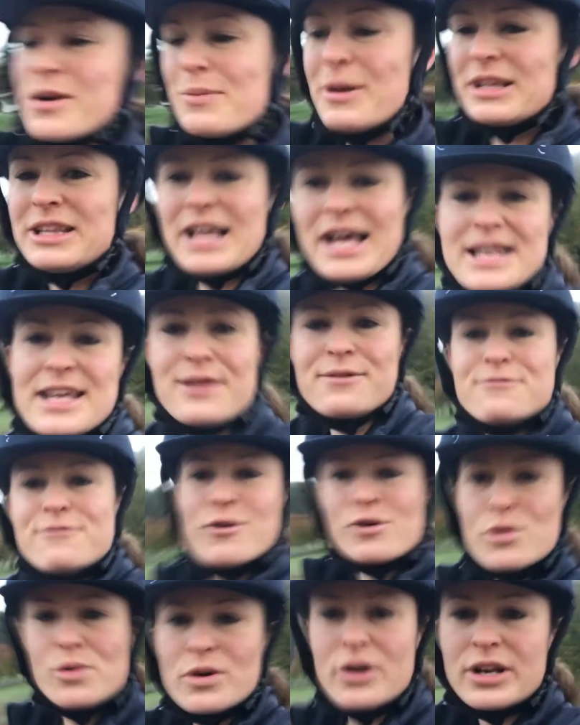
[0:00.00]
I'd been lacking
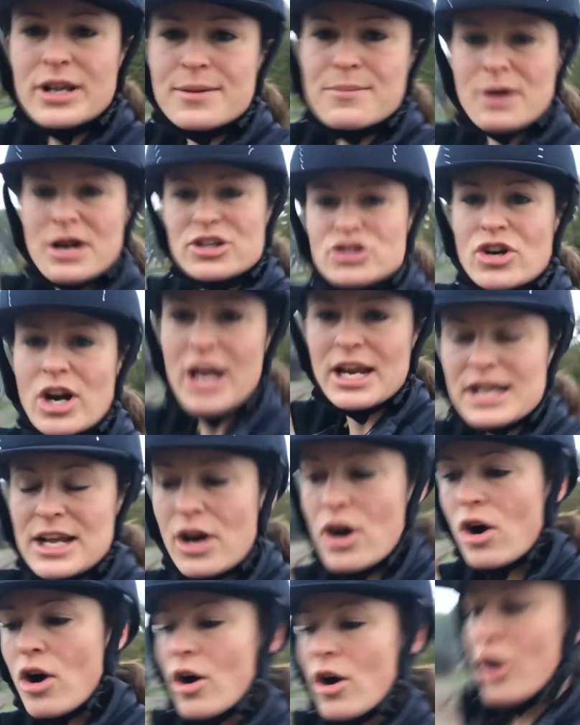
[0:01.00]
forward in my training
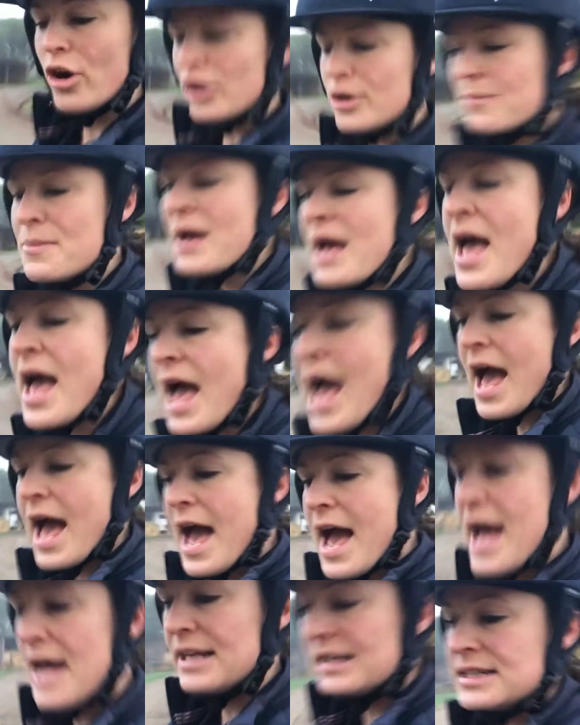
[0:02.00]
at home,
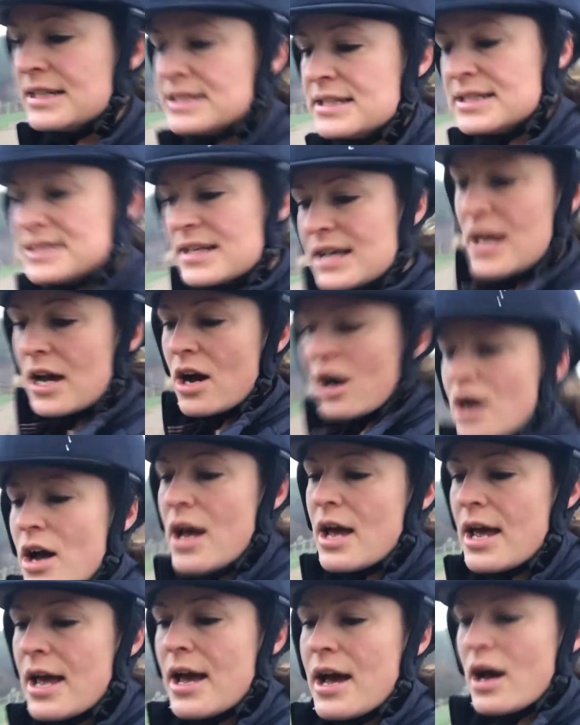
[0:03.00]
and
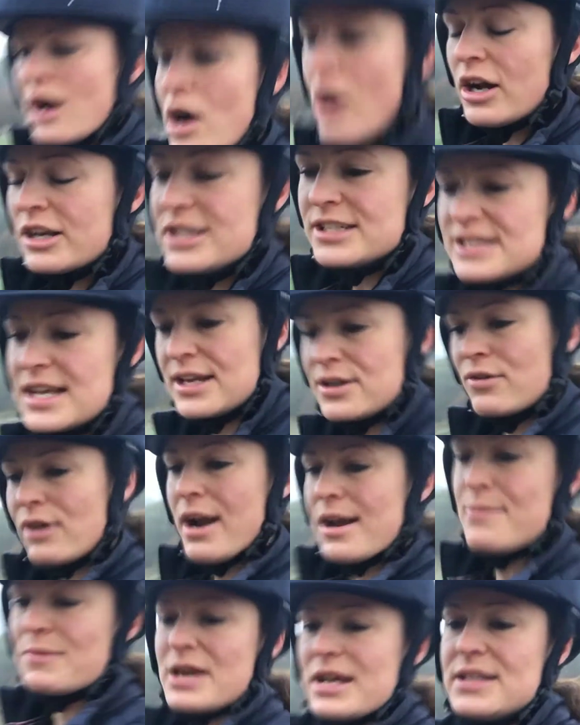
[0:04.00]
I just need
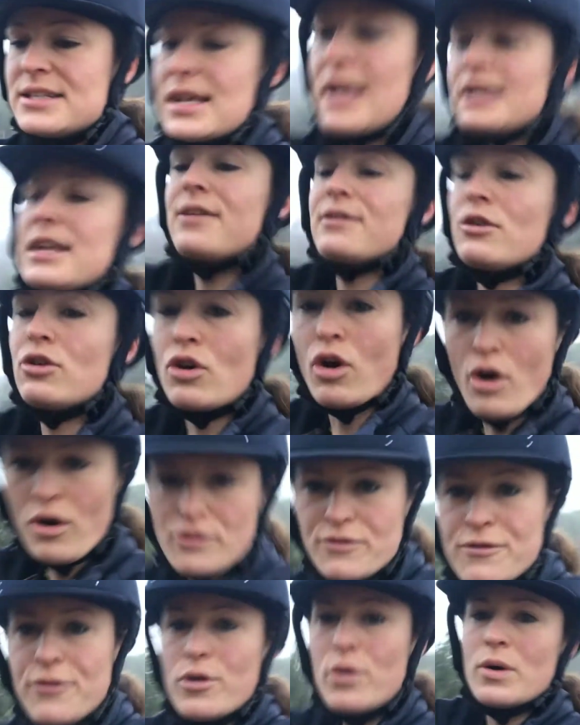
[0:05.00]
Graham there to say, go
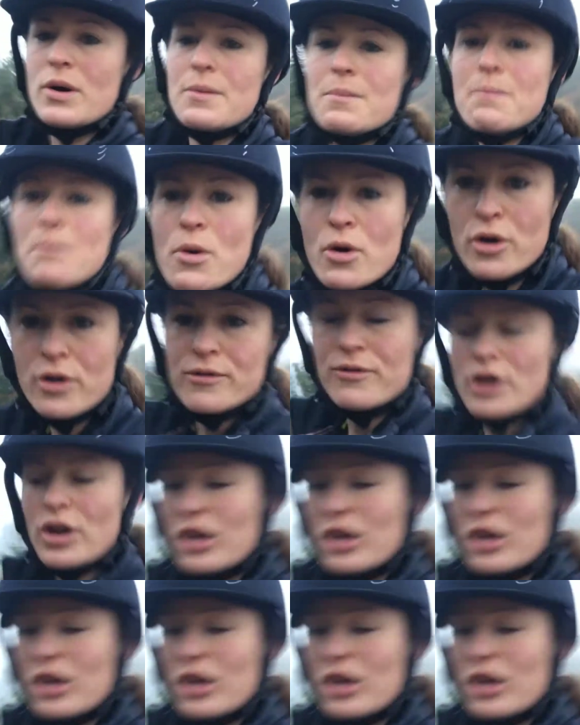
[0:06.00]
forward, move